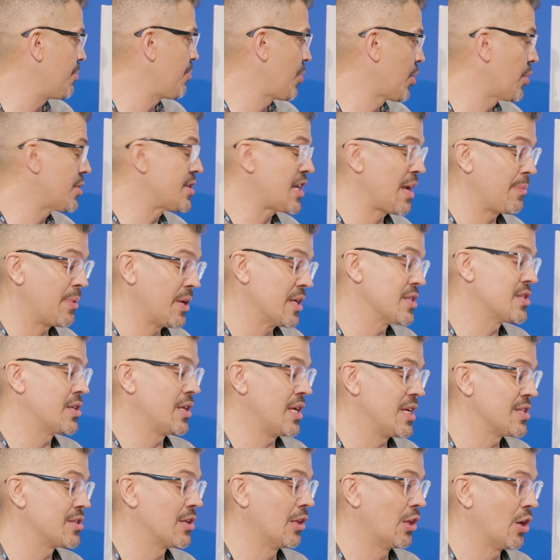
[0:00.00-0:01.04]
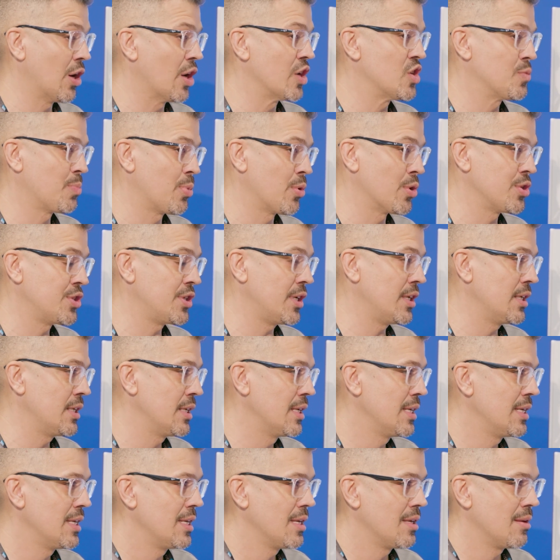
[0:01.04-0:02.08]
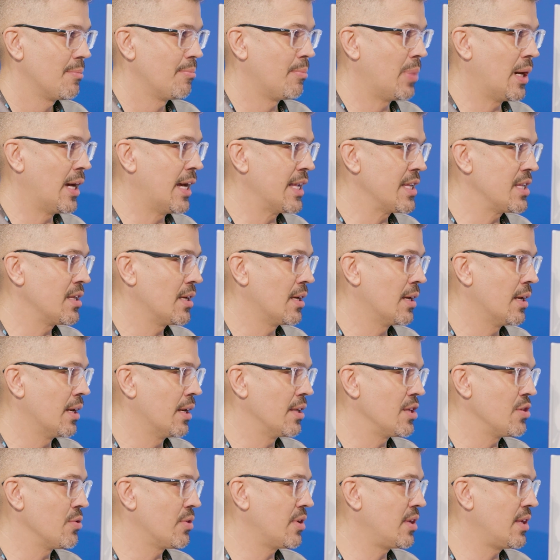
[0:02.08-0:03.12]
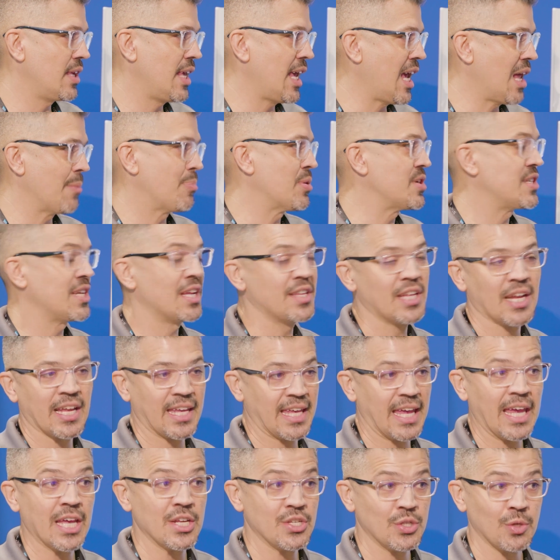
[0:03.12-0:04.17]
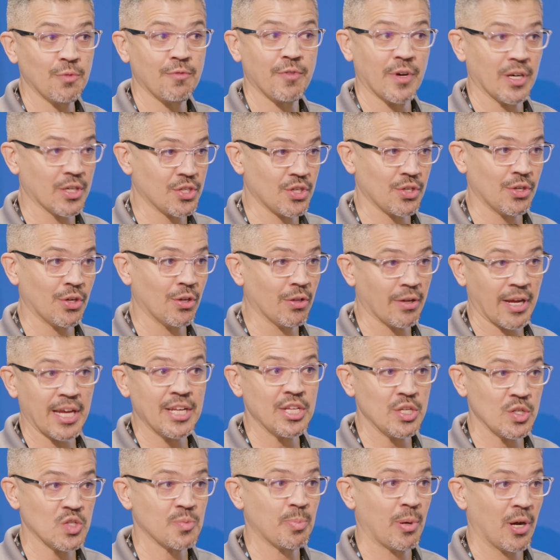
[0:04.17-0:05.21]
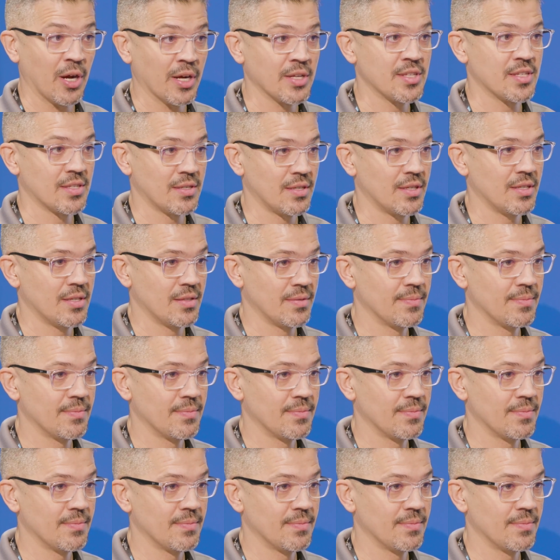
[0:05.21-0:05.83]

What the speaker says: prototyping is a large portion, but you can't pretend that it can't do functional or end-use parts.